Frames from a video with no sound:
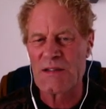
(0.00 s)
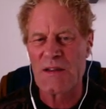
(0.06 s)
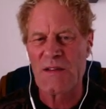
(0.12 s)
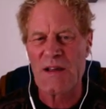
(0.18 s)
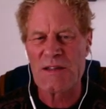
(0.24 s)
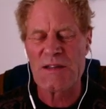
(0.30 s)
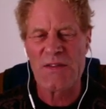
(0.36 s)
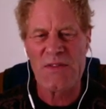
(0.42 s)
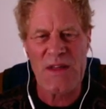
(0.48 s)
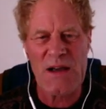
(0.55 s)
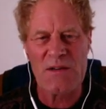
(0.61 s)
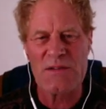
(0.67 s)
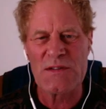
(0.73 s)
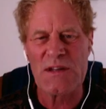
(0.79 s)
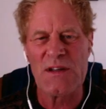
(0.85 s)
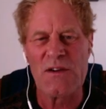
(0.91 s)
So that's
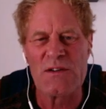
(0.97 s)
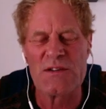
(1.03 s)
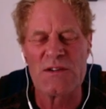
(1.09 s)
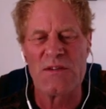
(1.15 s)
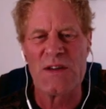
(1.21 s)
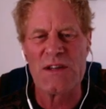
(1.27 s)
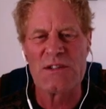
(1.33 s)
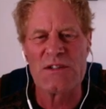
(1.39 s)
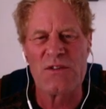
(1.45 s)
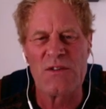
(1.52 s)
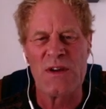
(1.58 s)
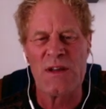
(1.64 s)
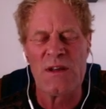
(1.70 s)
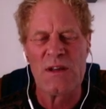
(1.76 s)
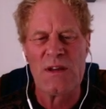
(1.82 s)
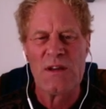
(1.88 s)
1,000 years of
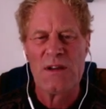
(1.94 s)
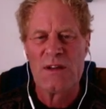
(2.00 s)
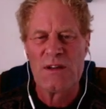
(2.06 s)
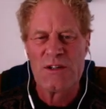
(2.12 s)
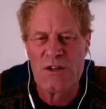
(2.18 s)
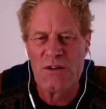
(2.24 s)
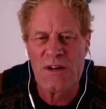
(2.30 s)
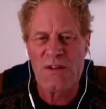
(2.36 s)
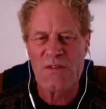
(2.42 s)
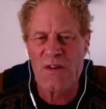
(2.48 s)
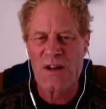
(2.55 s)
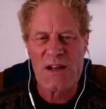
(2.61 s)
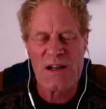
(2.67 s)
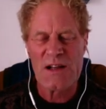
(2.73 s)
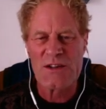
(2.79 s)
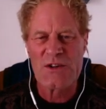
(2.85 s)
history, 2
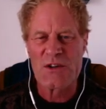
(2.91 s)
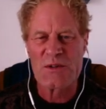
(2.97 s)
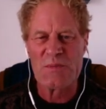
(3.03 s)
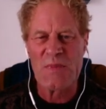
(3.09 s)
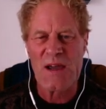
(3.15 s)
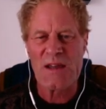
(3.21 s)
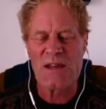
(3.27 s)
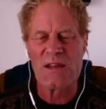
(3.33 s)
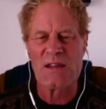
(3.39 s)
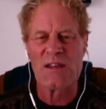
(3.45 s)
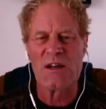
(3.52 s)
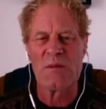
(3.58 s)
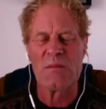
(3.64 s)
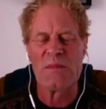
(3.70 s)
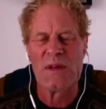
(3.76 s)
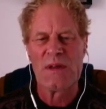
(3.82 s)
different cultures making
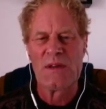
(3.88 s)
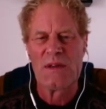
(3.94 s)
them.